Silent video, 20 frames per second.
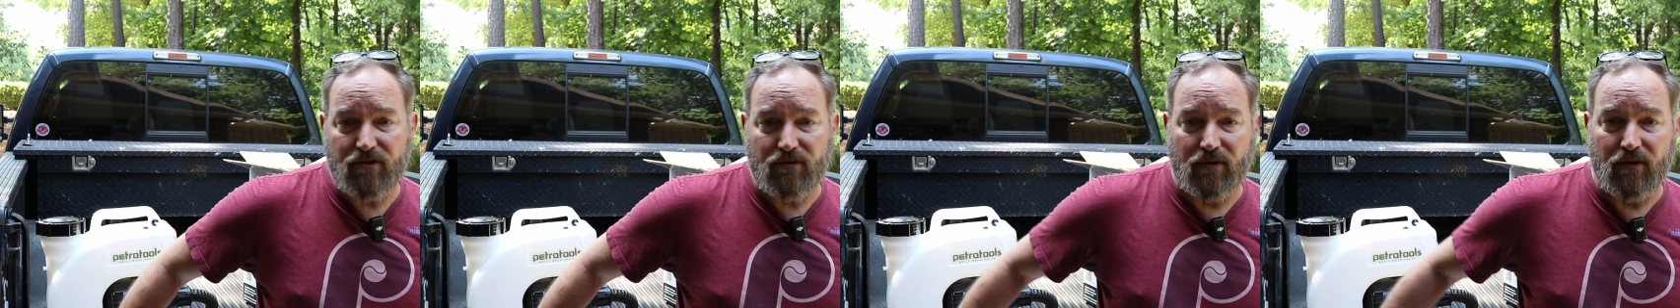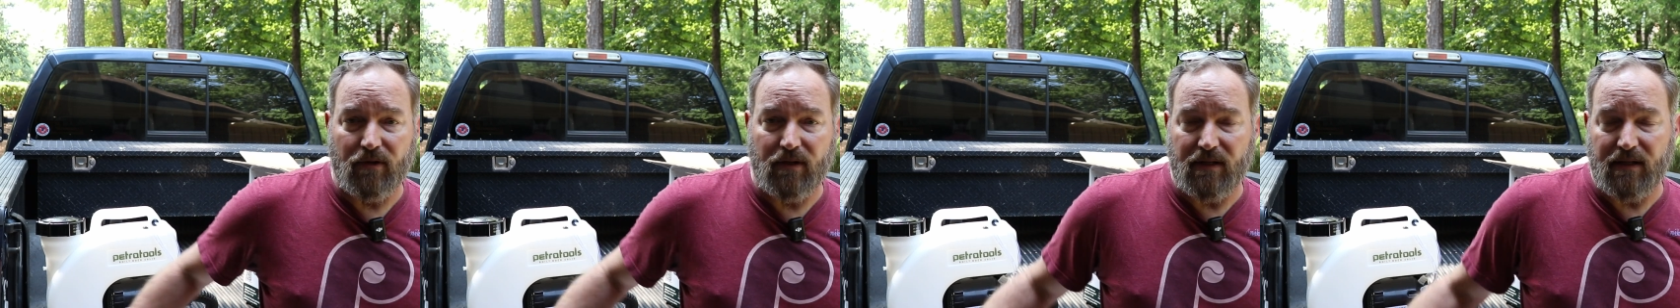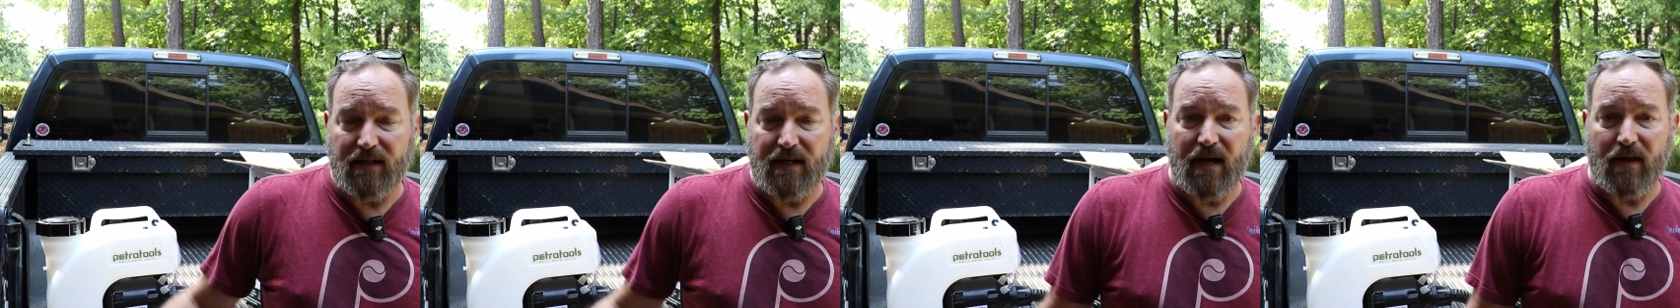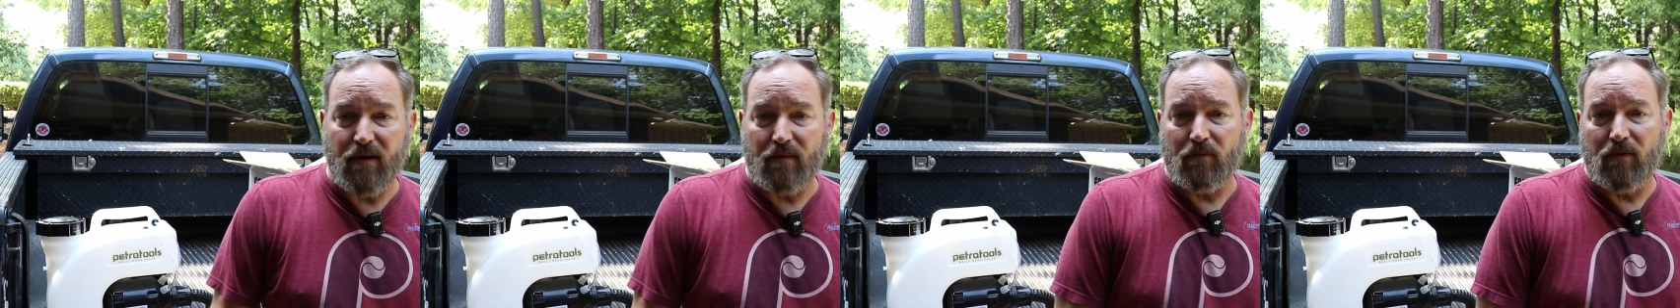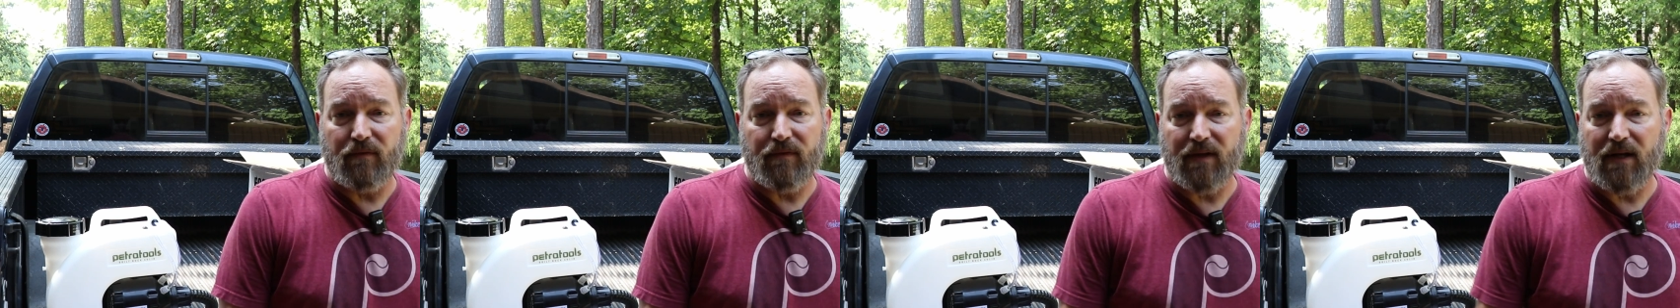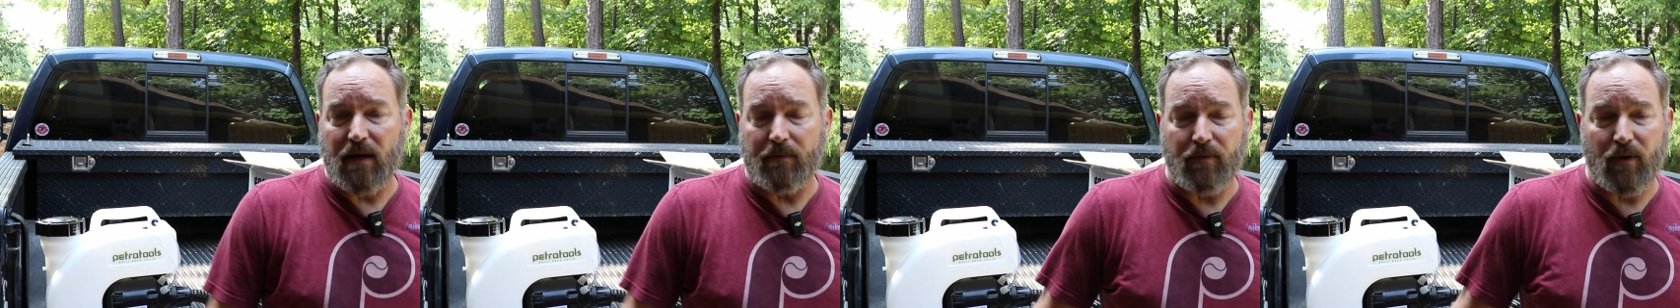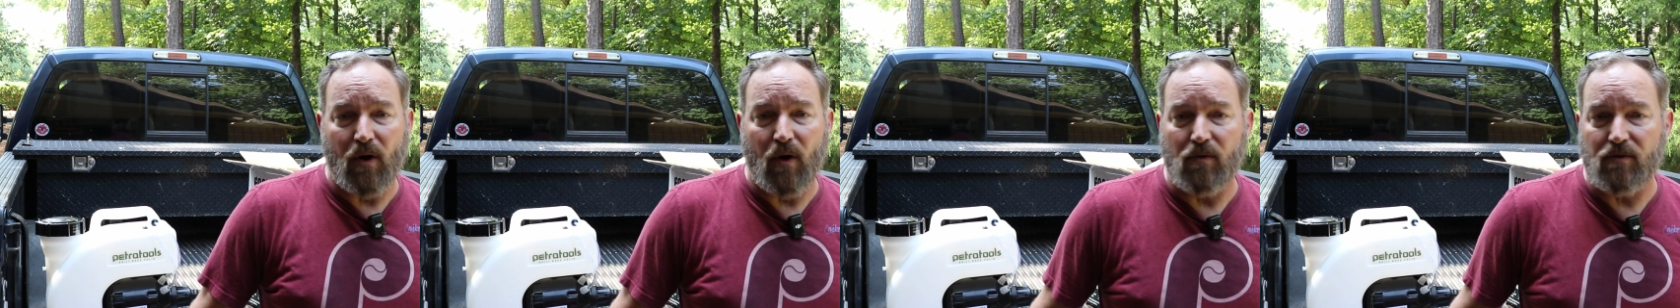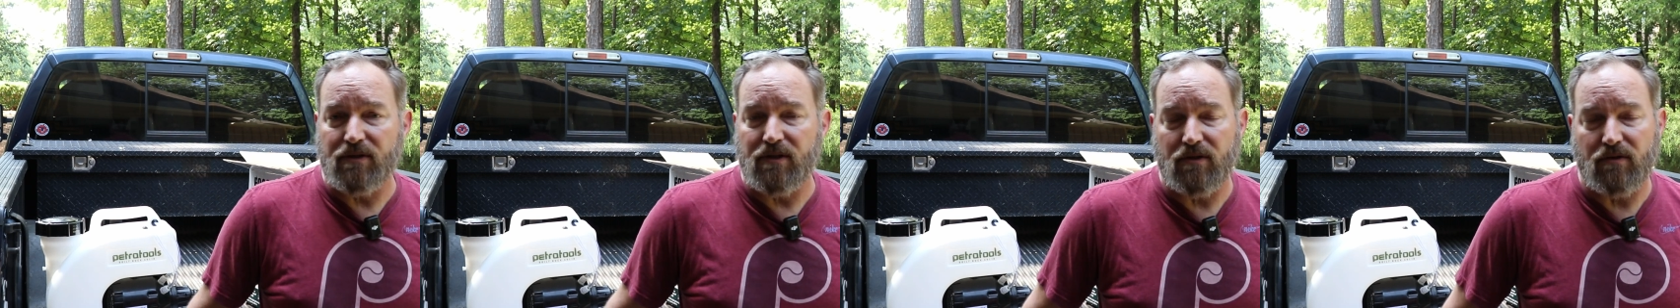screwed it together, moved a couple
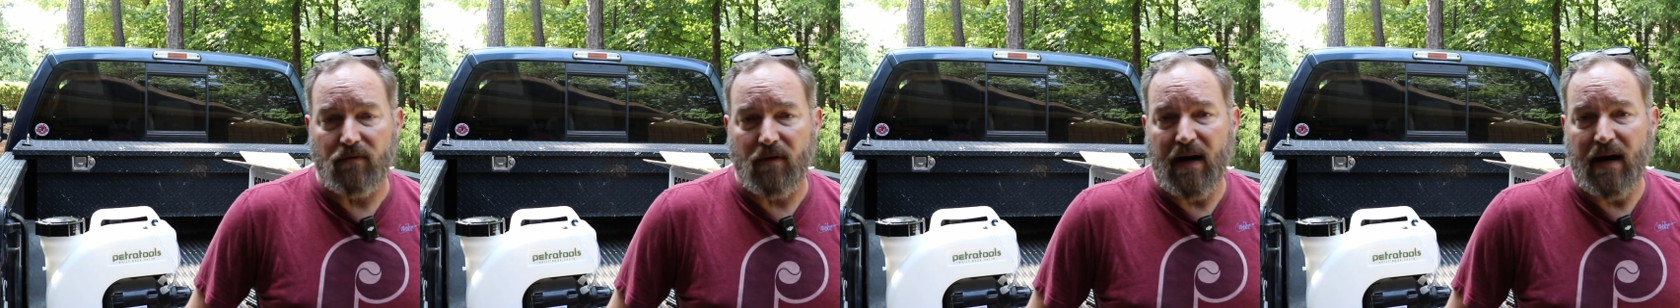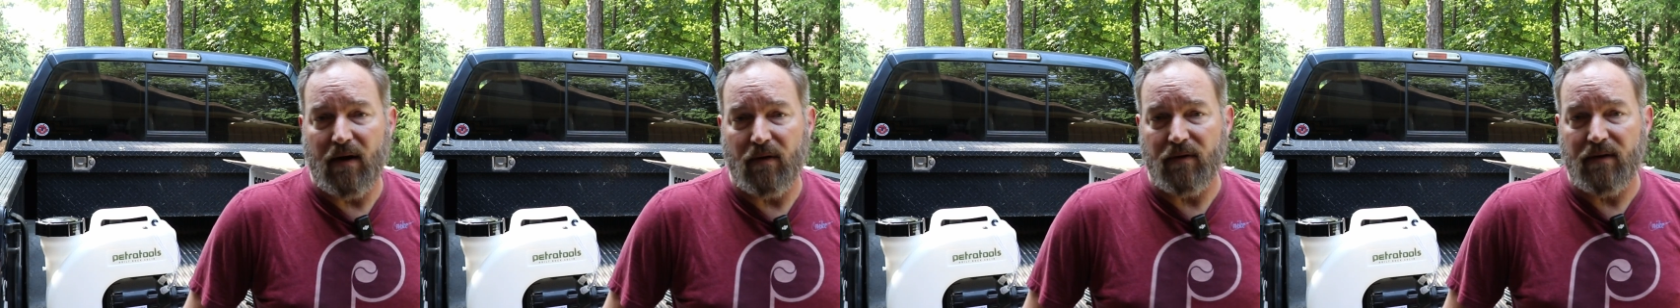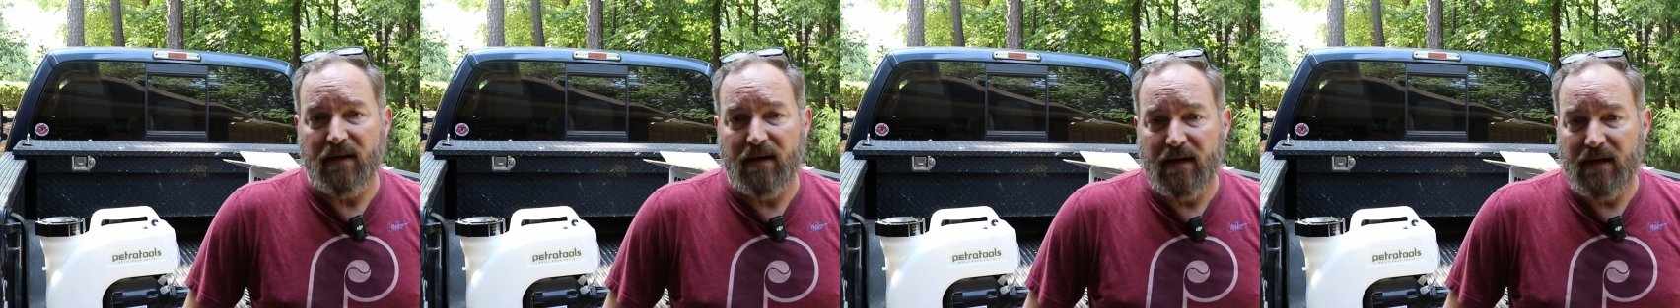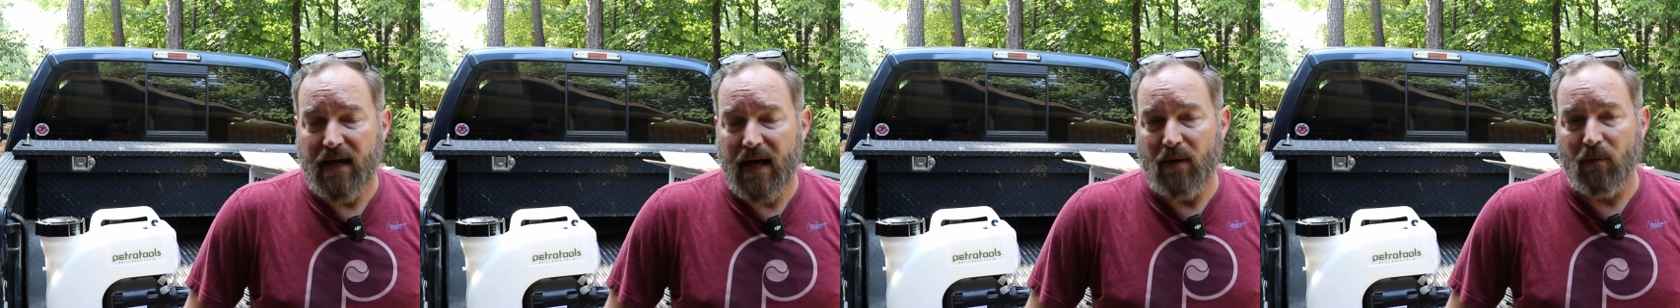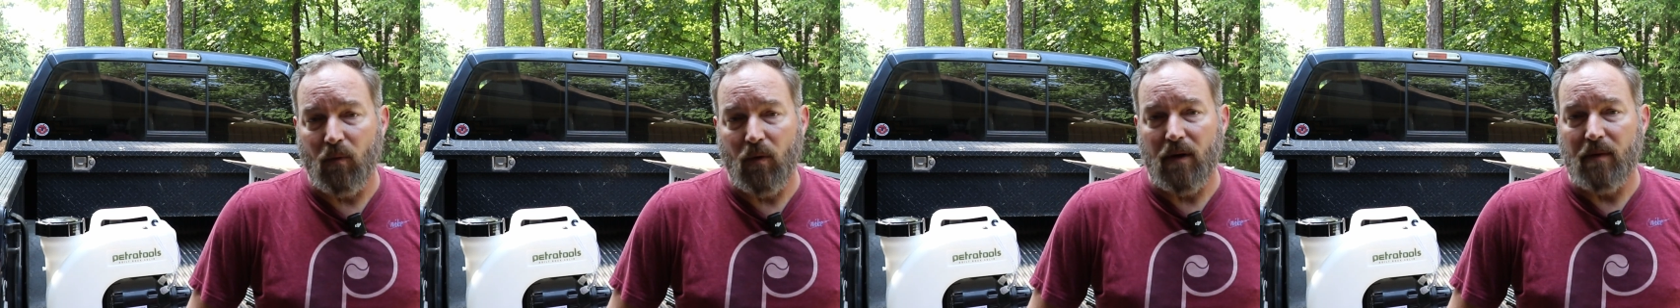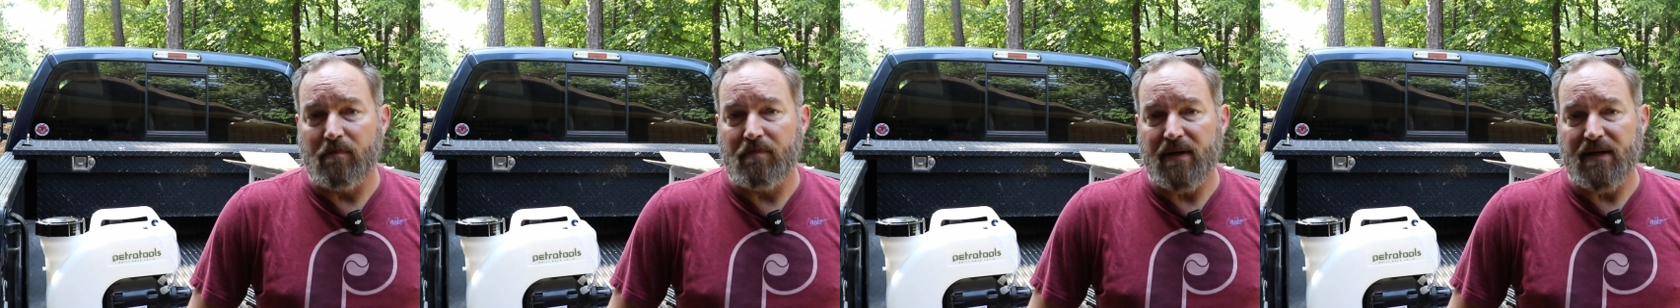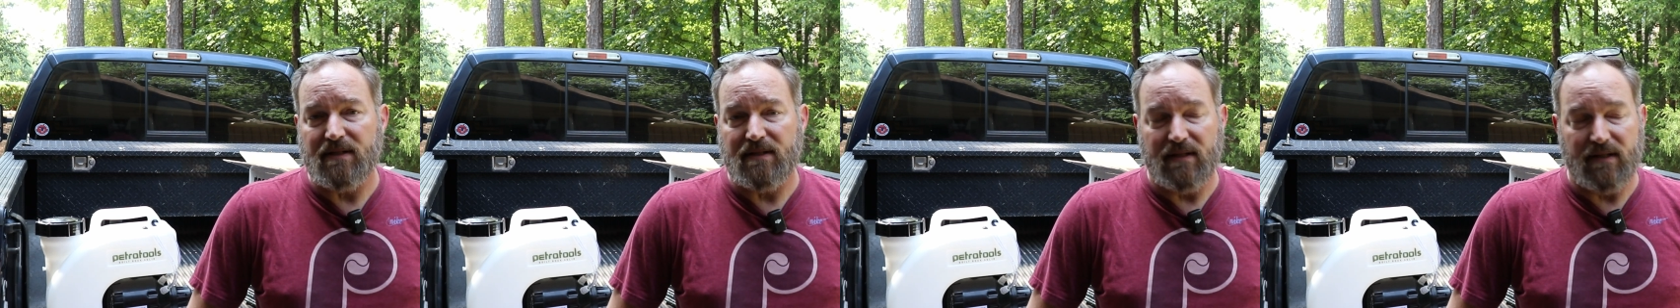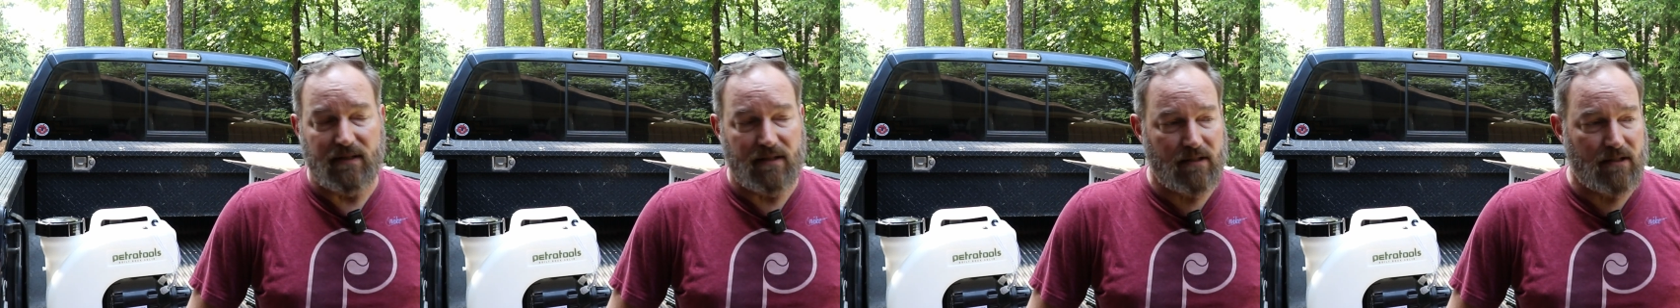hoses around, and we're in
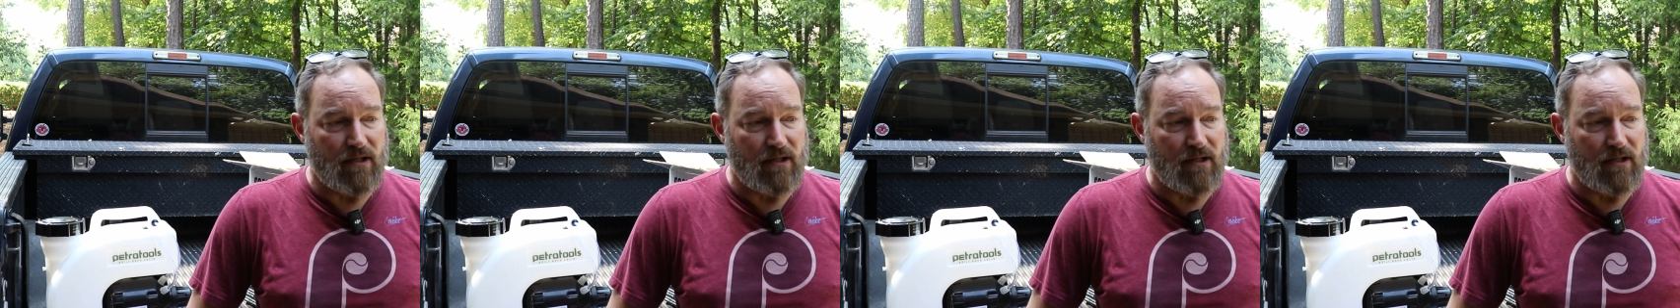business.